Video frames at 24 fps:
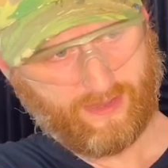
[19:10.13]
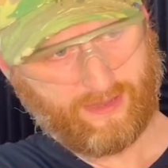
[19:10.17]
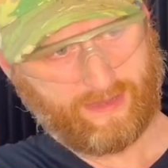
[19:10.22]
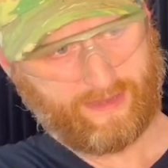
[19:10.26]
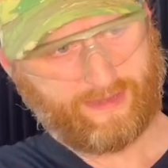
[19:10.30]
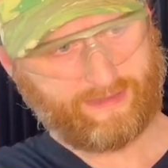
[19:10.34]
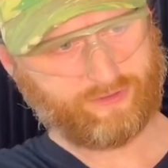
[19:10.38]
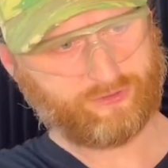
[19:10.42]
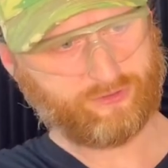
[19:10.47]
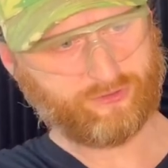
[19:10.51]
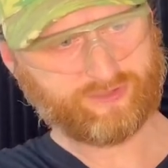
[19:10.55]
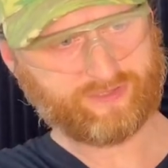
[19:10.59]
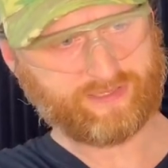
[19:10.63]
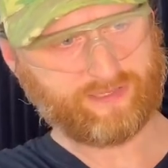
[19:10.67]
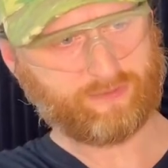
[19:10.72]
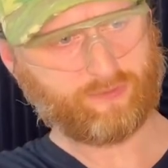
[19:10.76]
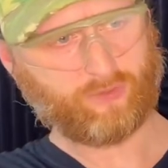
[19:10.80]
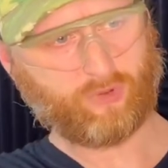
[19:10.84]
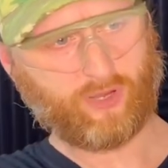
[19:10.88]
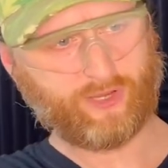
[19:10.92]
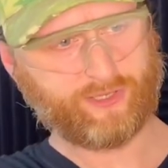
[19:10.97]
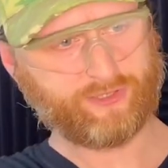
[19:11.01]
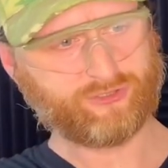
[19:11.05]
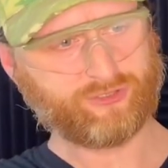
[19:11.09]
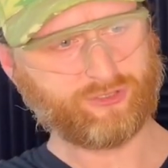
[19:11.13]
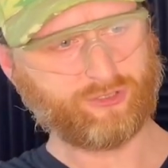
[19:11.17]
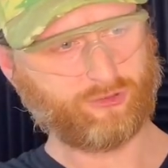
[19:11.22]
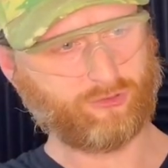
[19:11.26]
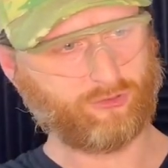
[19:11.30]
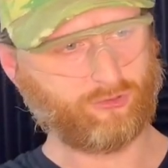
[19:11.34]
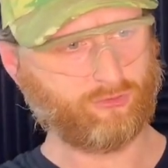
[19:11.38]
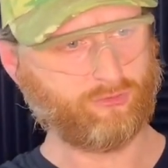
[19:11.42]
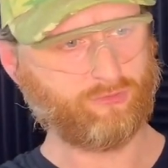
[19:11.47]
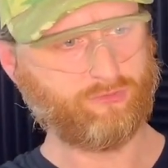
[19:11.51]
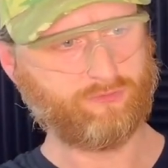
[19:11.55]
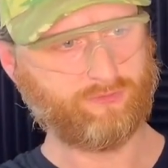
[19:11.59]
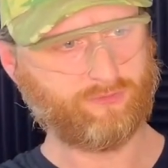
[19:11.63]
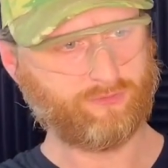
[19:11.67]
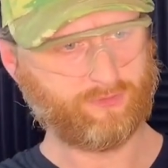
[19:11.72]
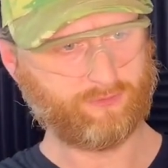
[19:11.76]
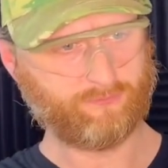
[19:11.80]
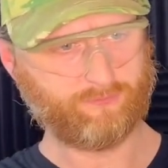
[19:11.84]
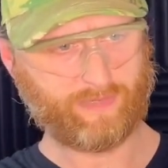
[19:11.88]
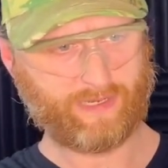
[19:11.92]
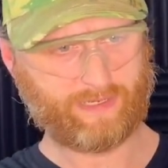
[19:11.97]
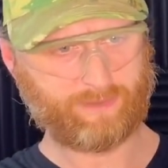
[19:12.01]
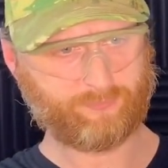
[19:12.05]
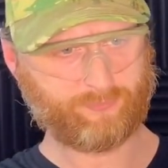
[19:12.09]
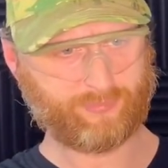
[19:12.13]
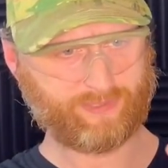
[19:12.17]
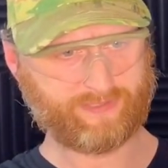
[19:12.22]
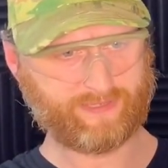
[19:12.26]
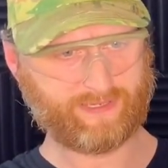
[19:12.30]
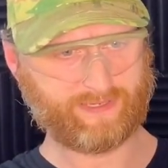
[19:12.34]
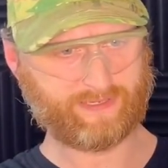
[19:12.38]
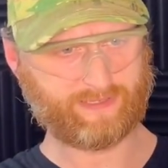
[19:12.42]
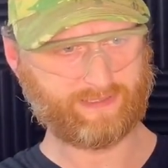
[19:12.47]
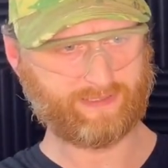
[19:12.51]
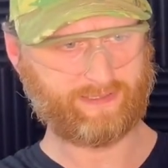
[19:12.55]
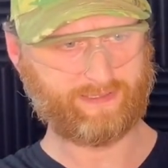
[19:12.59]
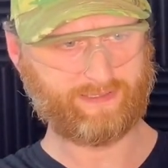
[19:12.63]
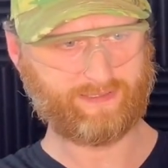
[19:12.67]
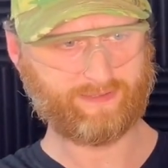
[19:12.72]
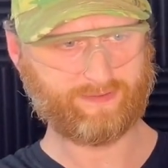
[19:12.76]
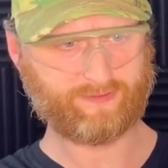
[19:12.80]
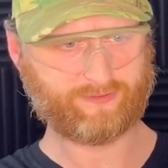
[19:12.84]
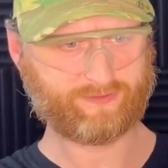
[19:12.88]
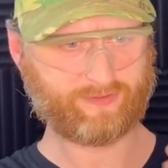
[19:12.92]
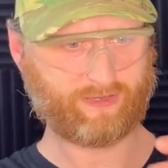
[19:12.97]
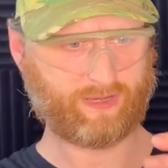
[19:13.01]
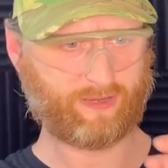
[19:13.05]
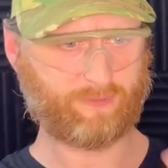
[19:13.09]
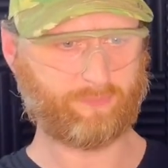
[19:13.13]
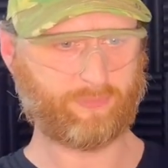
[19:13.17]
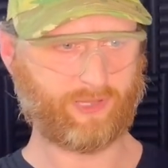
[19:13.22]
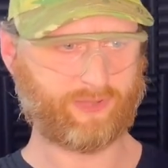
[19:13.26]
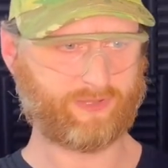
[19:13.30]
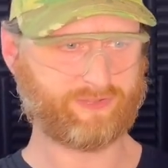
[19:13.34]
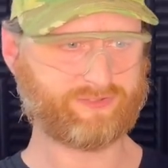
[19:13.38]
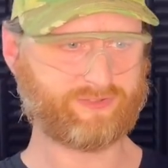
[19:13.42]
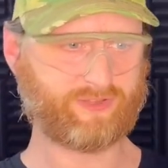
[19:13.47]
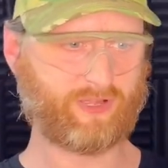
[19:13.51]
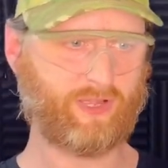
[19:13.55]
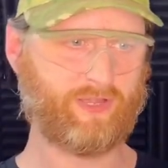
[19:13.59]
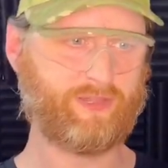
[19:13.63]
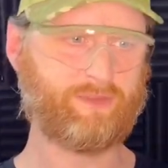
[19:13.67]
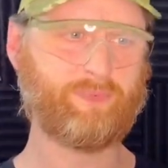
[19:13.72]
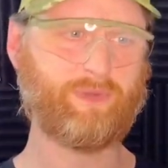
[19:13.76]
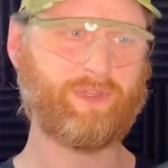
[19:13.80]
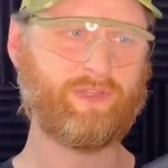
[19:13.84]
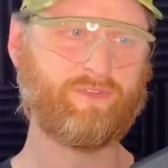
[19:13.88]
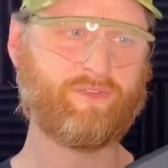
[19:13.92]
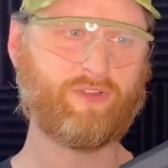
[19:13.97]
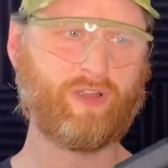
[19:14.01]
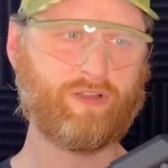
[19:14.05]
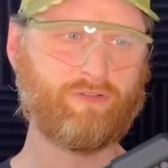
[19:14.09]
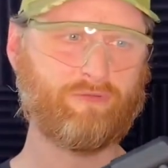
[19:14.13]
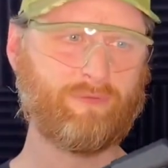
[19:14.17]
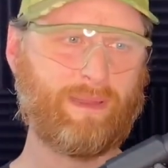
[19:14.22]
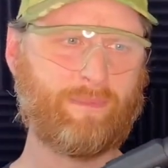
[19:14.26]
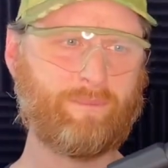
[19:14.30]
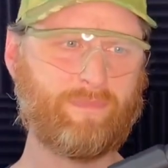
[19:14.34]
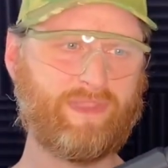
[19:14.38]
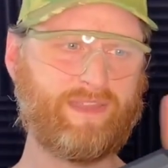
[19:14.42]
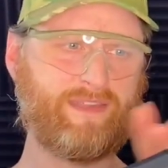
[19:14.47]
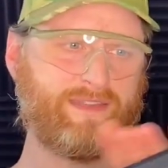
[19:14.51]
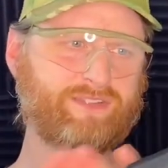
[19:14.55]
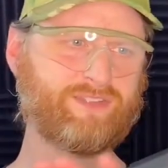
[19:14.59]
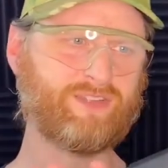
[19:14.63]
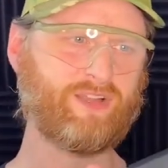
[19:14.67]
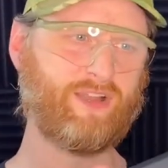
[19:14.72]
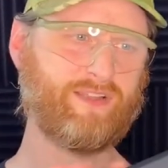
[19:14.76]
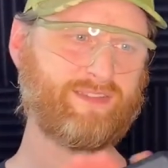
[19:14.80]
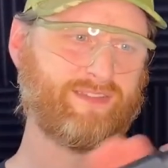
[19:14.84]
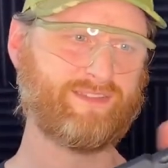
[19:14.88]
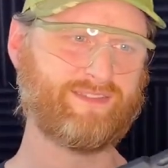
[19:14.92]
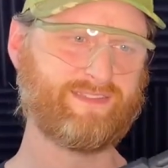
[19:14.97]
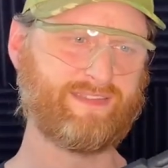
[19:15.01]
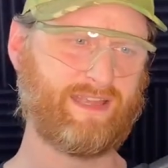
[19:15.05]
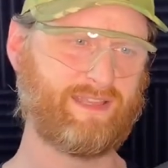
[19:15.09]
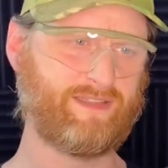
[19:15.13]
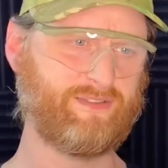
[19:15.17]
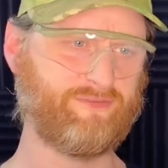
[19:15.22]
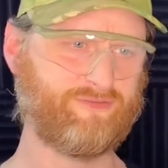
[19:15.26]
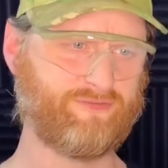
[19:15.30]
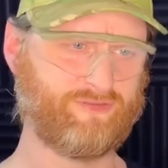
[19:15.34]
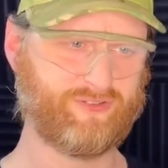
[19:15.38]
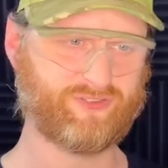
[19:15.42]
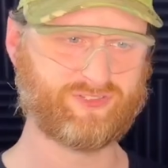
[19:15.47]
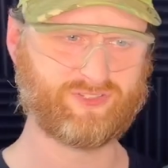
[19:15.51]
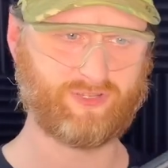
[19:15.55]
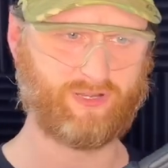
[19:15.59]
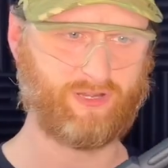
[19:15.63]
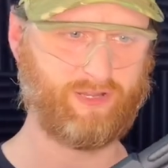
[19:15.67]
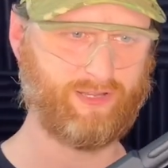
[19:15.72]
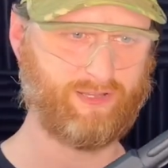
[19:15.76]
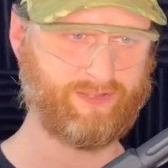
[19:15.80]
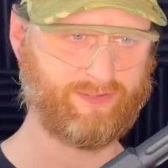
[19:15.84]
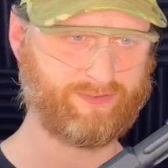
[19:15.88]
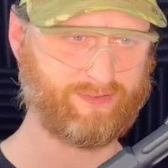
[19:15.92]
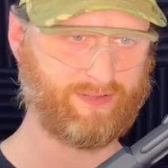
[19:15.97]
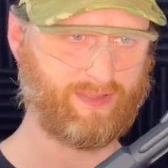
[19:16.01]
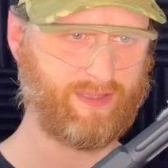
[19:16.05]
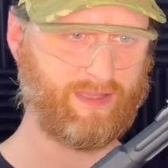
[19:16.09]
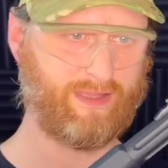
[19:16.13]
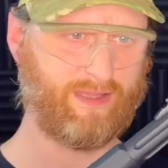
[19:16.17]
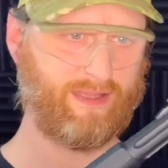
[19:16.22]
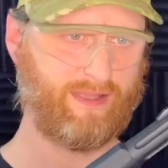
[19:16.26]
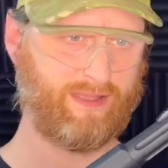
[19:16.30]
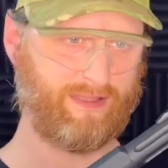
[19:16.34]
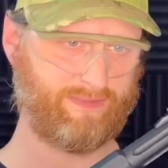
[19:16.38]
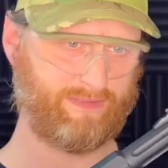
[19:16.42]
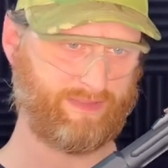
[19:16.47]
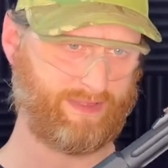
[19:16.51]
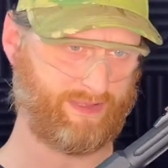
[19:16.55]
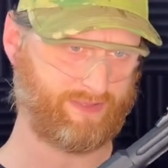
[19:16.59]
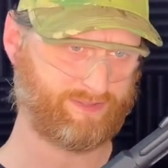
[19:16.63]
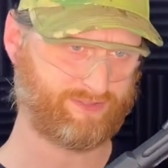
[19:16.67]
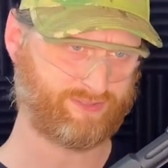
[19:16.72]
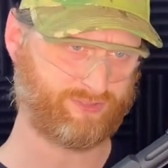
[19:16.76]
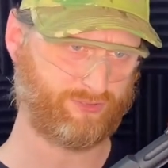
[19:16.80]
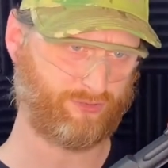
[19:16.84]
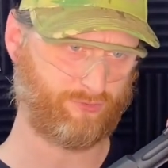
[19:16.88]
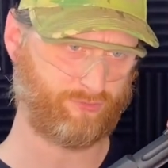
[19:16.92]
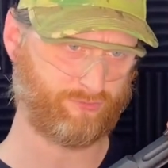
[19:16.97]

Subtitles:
it does seem quite tall, made particularly so by the sight, but you've got to remember these sights are set up for a silencer. They are tall